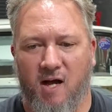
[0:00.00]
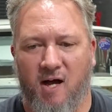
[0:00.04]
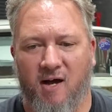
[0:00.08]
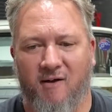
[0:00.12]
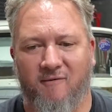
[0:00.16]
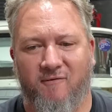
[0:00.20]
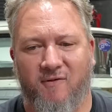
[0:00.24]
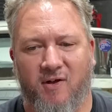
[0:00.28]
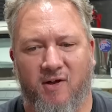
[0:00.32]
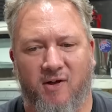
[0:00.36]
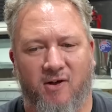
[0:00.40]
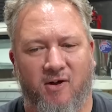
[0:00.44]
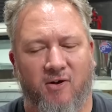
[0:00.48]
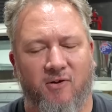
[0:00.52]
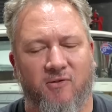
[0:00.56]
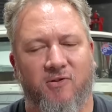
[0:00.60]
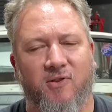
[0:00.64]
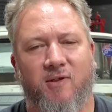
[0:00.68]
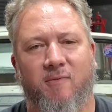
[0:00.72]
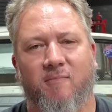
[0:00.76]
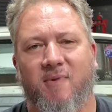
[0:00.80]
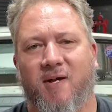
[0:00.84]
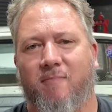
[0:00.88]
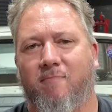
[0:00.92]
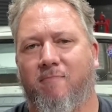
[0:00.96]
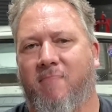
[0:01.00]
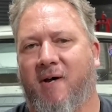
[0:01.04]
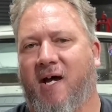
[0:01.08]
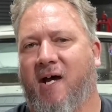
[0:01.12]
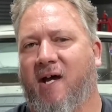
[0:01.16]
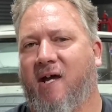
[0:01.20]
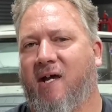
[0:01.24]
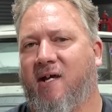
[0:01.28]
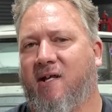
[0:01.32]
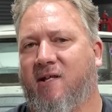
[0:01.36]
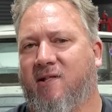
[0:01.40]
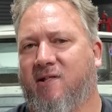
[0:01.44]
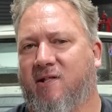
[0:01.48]
I've held them at
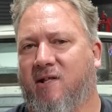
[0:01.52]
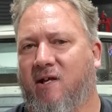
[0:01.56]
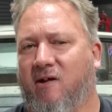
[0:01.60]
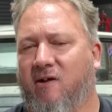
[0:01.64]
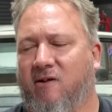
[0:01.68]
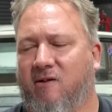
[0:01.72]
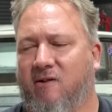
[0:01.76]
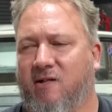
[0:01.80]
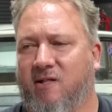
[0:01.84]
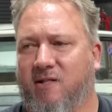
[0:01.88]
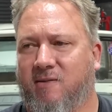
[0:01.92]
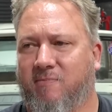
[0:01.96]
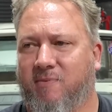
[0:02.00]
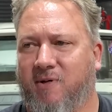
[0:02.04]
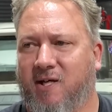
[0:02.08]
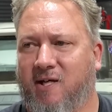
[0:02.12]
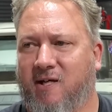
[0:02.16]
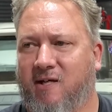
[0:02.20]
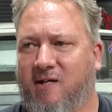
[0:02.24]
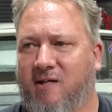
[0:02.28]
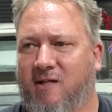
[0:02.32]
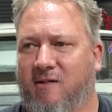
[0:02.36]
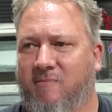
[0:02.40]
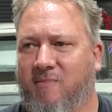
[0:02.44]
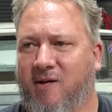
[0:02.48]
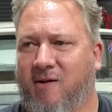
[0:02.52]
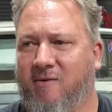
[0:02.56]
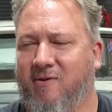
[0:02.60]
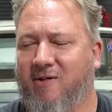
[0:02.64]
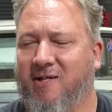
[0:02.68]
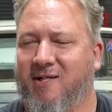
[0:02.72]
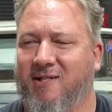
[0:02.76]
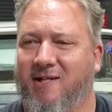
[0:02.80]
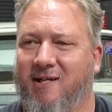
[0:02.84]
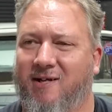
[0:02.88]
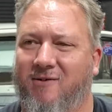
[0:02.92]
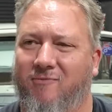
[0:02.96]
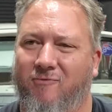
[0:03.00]
bay, so to speak, at the moment,
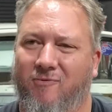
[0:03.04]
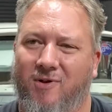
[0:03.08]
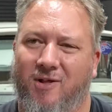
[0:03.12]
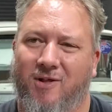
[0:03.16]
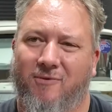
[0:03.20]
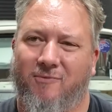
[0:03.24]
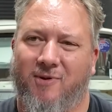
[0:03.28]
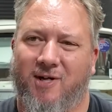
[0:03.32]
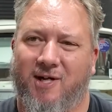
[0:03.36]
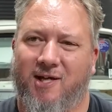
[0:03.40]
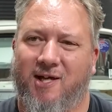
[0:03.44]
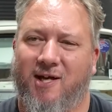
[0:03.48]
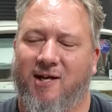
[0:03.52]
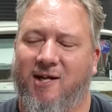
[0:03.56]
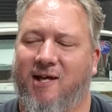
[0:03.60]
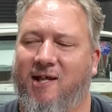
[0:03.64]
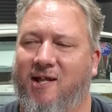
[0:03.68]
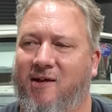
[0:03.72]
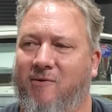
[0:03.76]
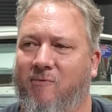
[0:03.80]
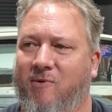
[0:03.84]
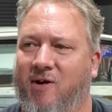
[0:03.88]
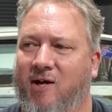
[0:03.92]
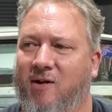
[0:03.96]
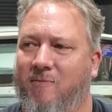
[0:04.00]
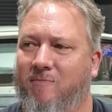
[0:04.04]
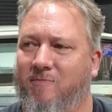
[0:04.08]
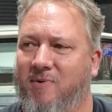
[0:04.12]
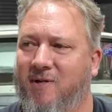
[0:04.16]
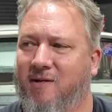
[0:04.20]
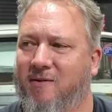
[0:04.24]
because I didn't really want to go down that road.